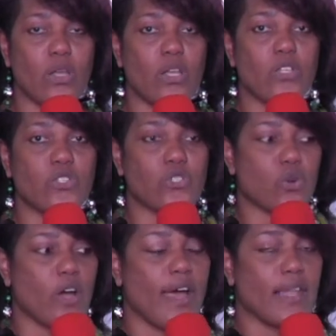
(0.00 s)

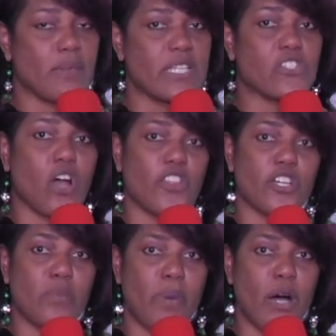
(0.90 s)
Story elements are the
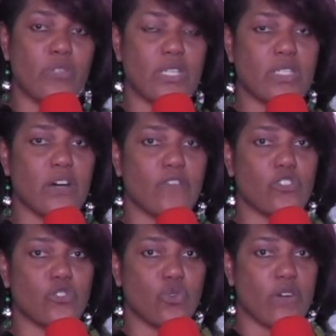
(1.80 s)
components of a
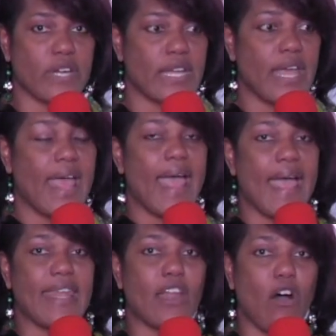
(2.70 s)
story,
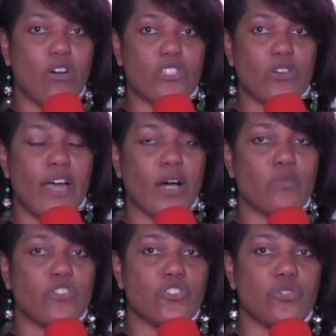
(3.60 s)
and it also
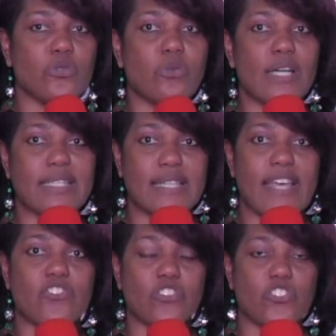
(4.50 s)
helps you
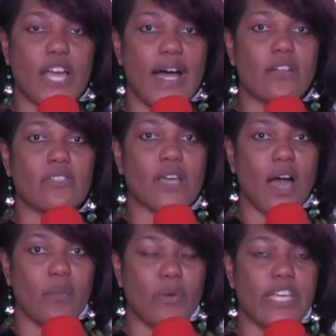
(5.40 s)
assess your child's
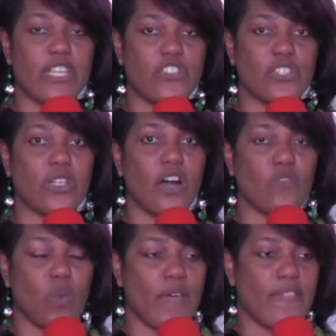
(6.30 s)
comprehension of
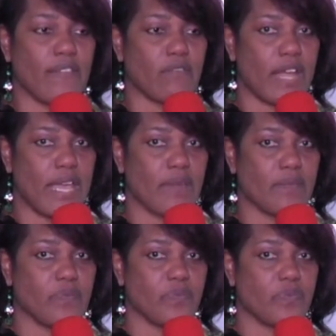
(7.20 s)
what they read.
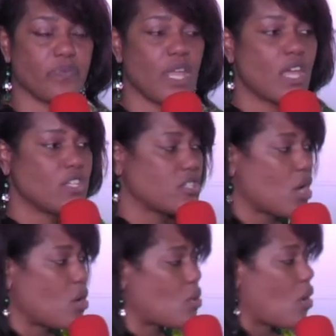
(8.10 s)

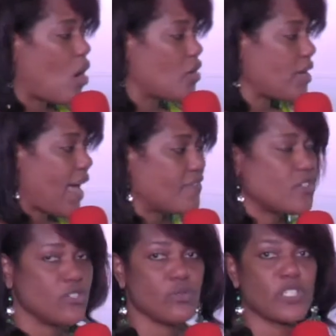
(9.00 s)
So all you have to
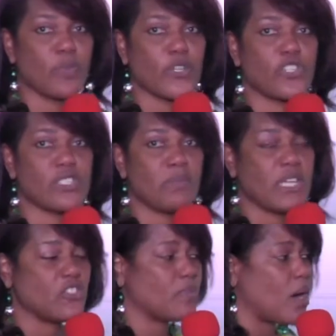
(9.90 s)
do is purchase a
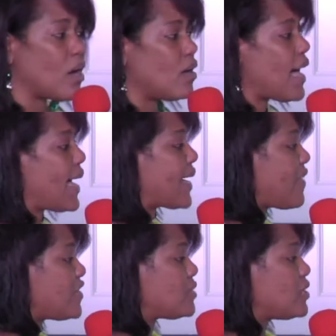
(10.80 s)
beach ball. I
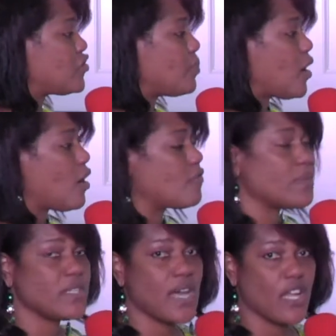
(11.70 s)
got this beach ball from
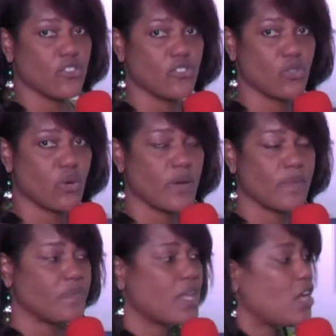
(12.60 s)
the dollar store.
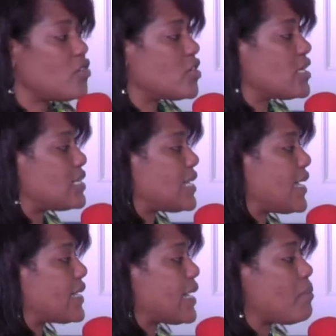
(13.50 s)
You're going to
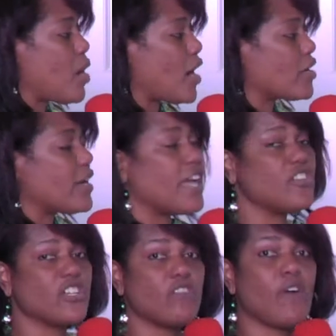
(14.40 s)
take a marker and you're
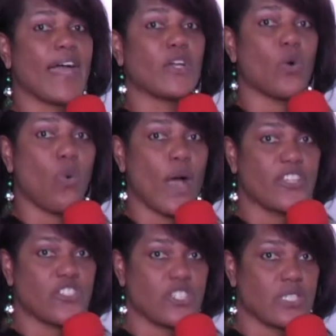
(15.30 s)
going to write
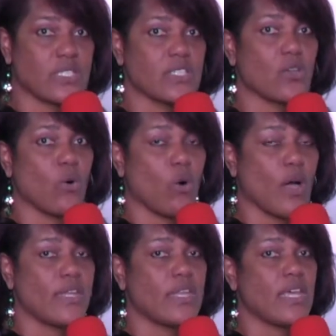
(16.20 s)
questions
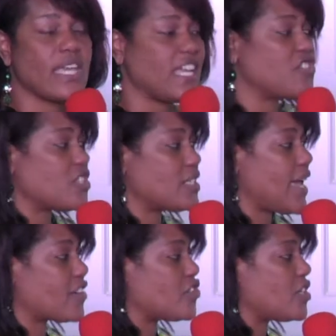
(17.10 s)
on each
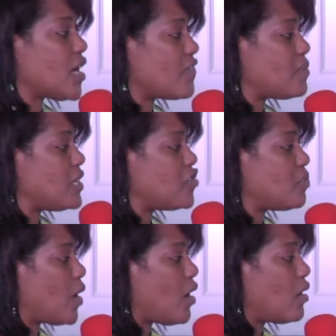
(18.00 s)
section of the beach
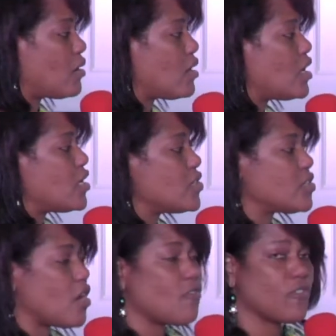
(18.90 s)
ball.
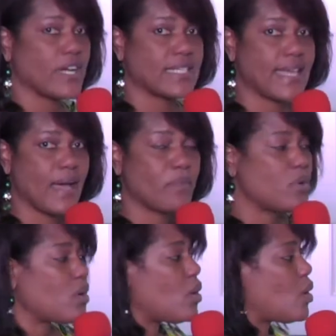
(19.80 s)
So for
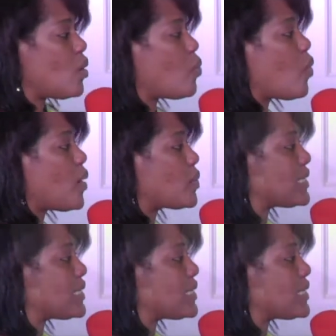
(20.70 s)
example, what was the